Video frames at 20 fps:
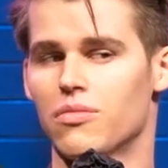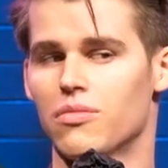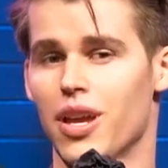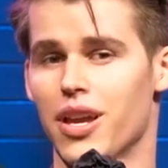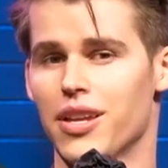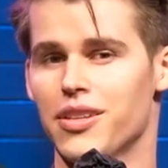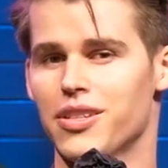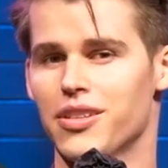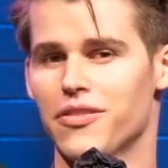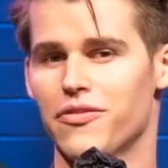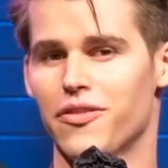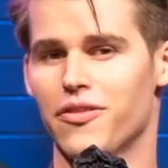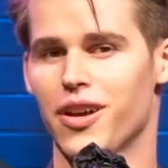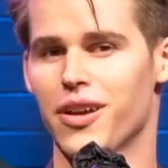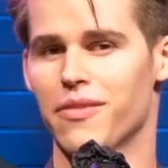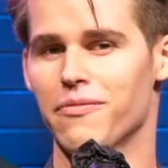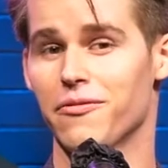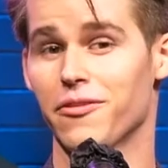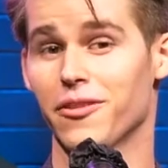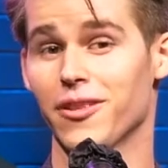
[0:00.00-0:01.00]
and if
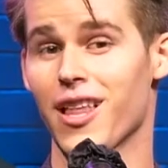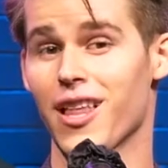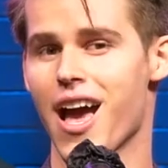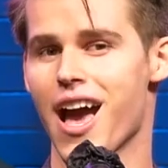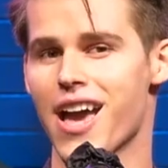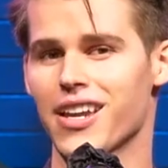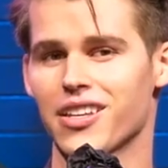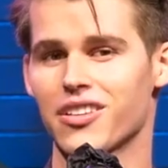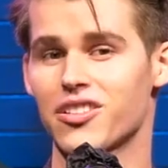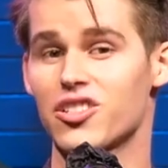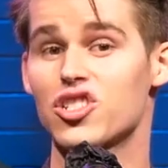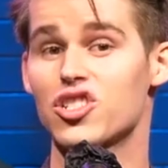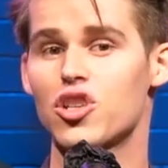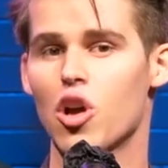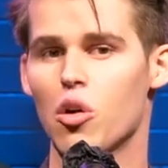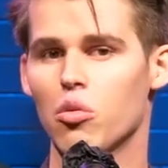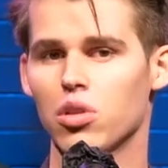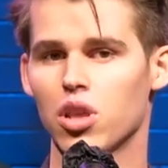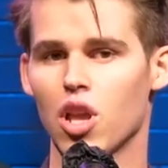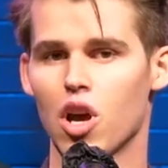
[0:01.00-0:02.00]
I'm flying
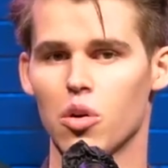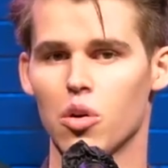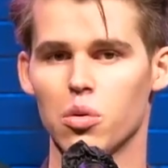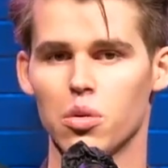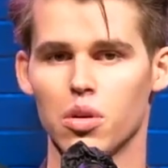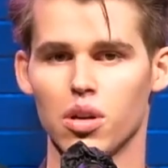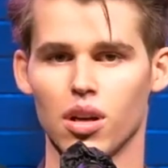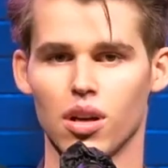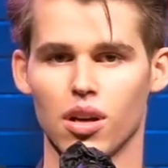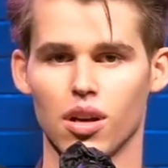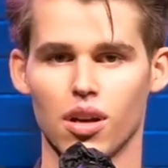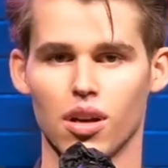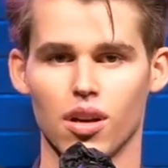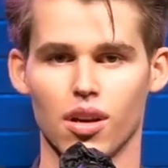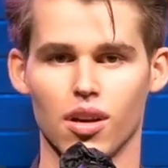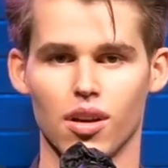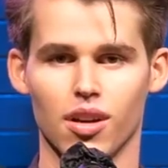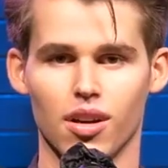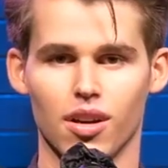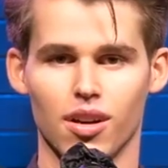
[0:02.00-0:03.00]
so low,
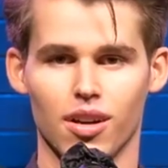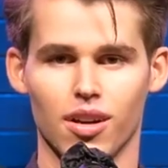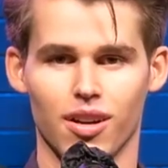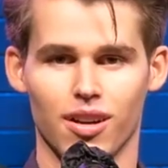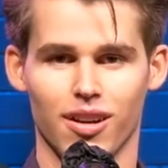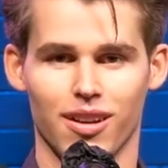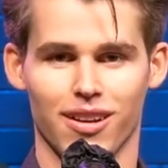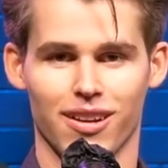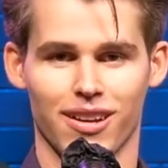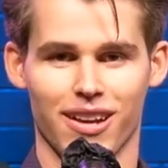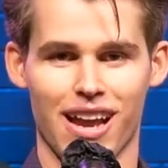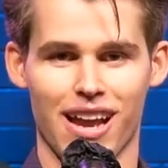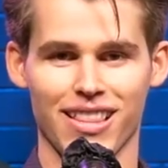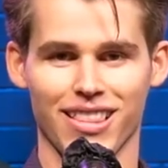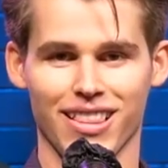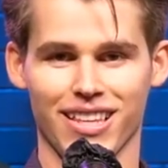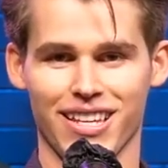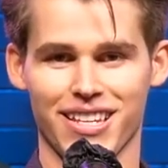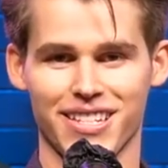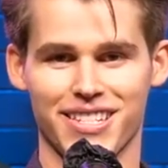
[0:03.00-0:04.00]
at
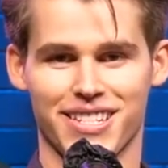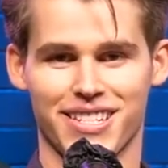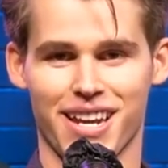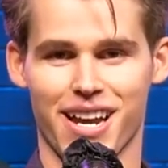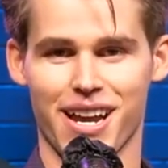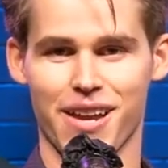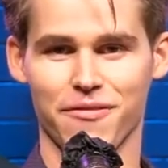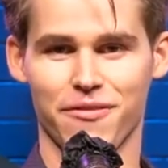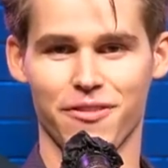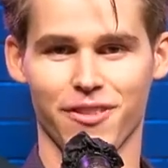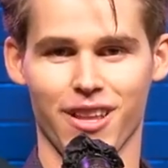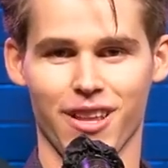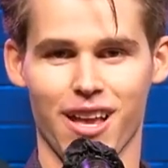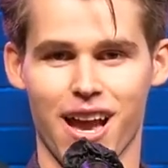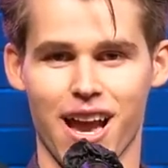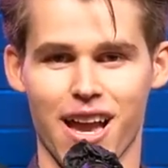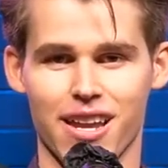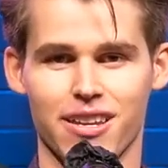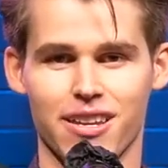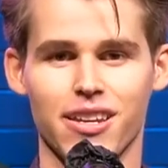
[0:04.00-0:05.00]
least I'm
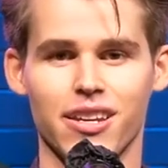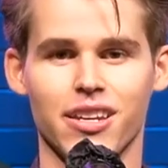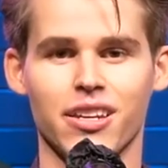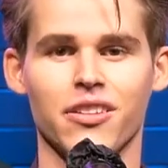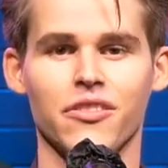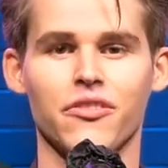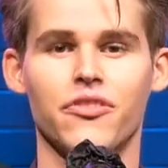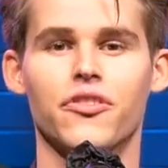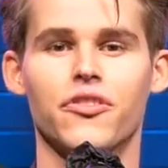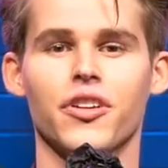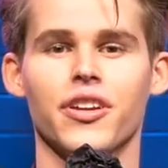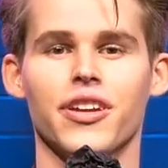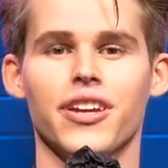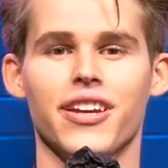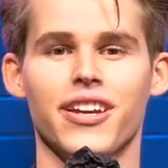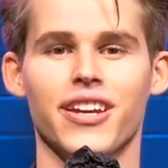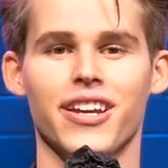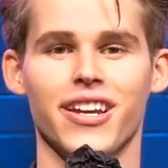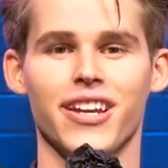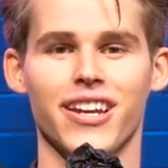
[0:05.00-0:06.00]
flying
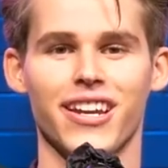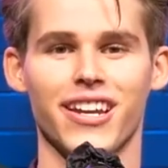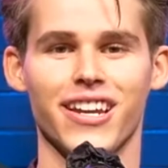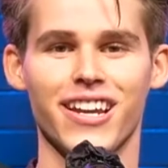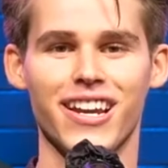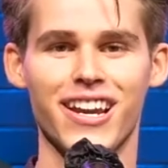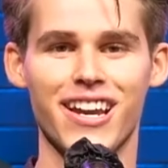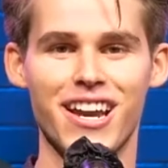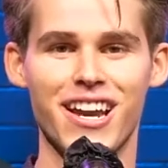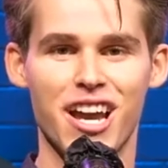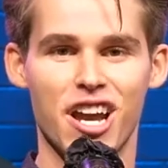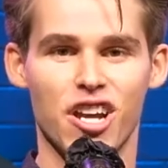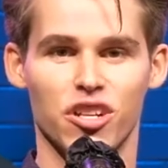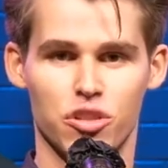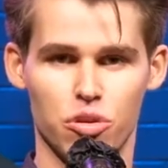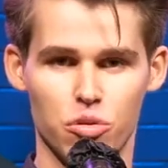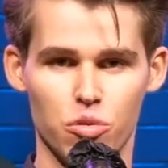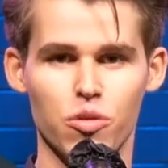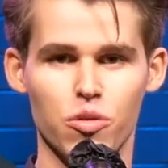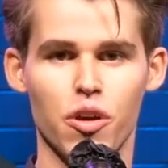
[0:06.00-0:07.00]
free.
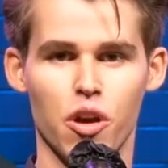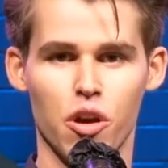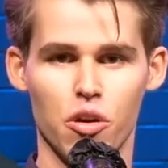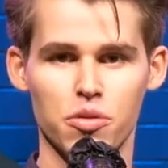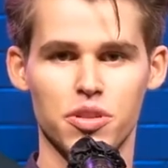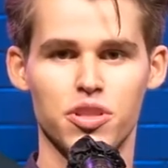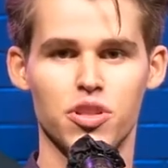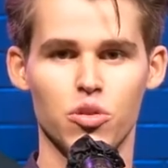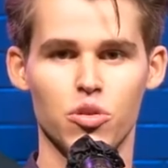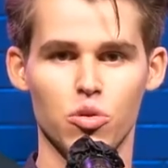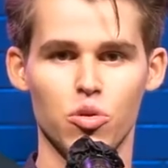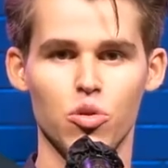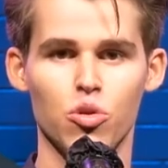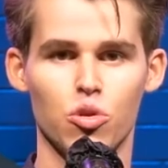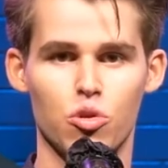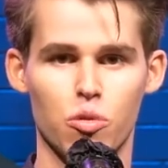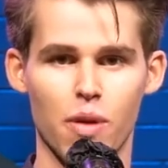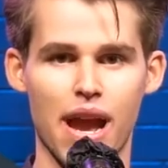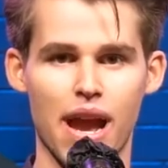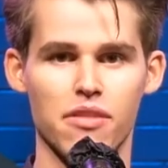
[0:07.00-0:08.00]
To those who
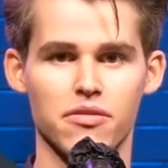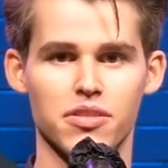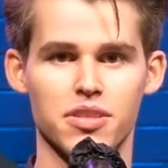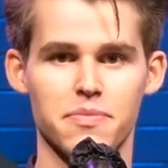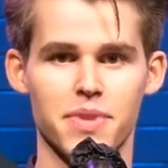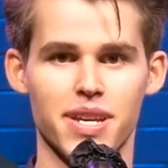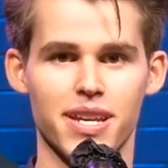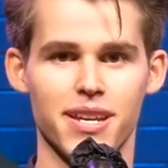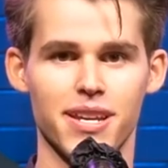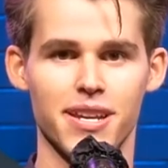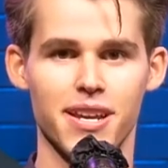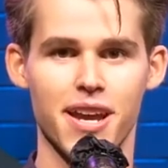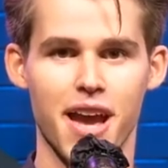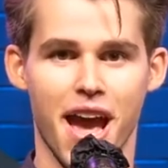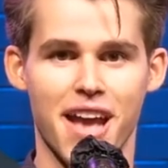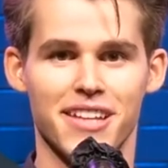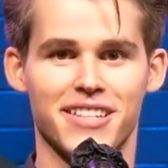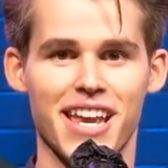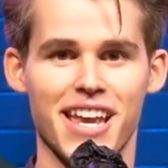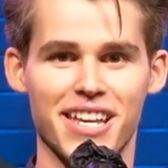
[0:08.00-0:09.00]
ground me,
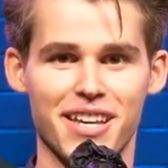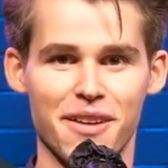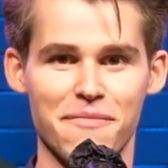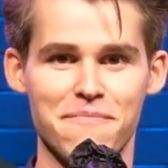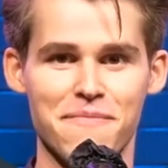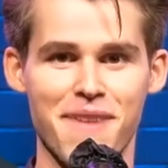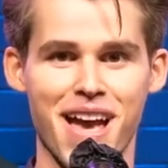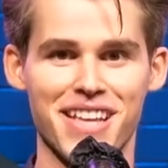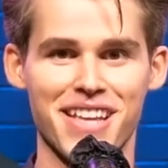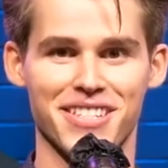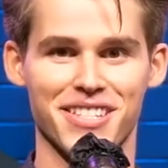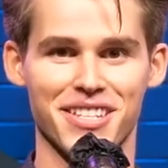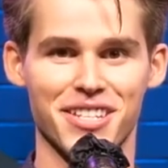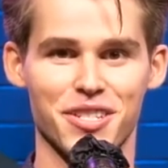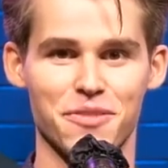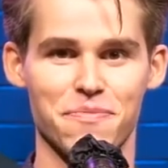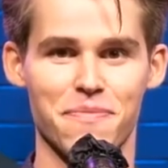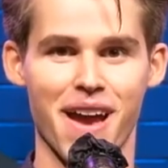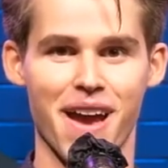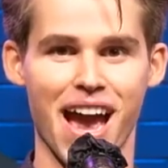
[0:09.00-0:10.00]
take a
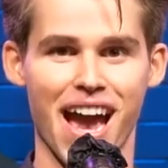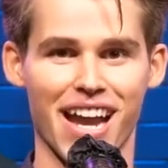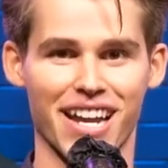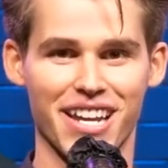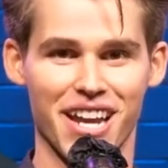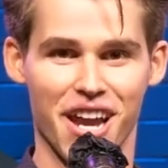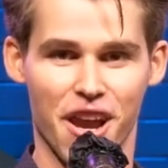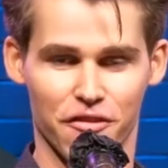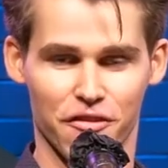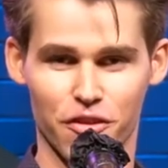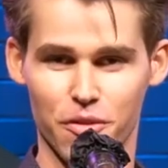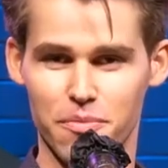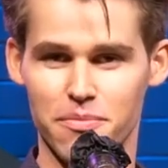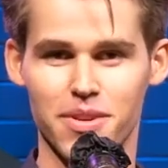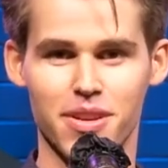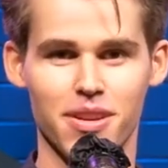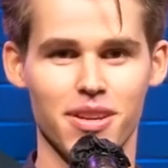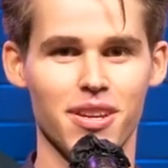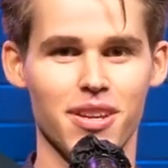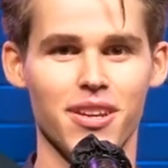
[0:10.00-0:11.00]
message back from me.